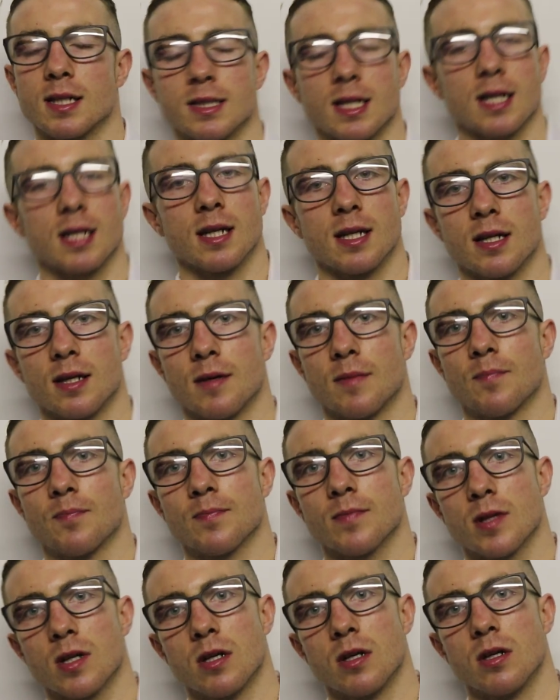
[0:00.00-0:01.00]
Yeah, so exactly. It makes sense
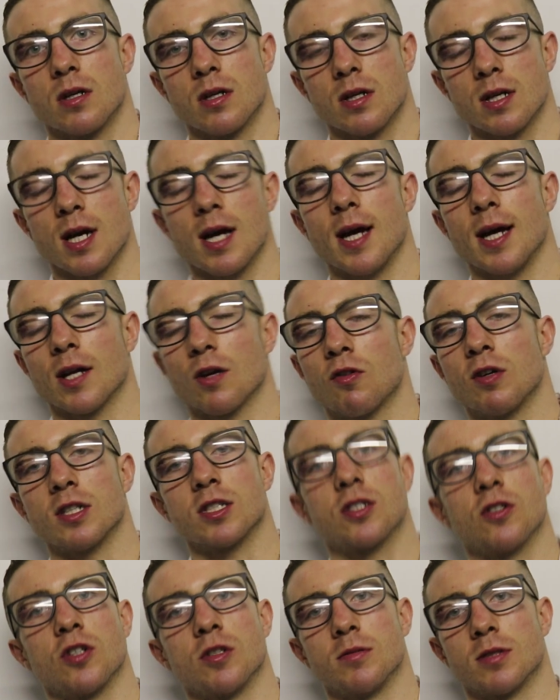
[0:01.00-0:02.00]
for you to, yeah, to, to yeah, be
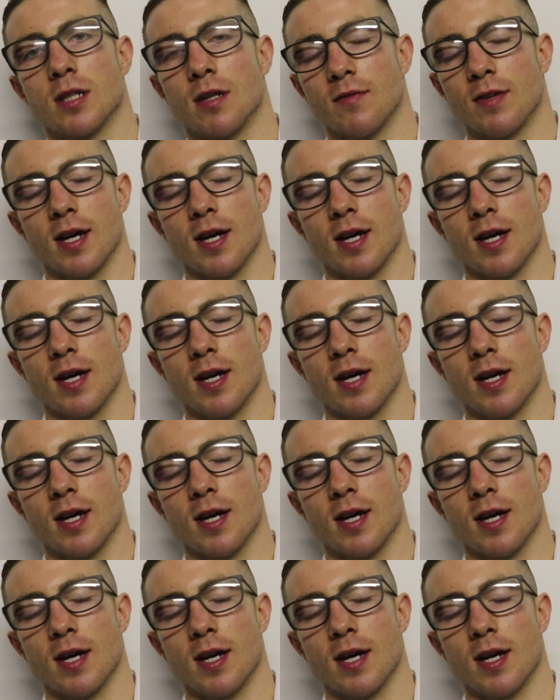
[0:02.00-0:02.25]
that.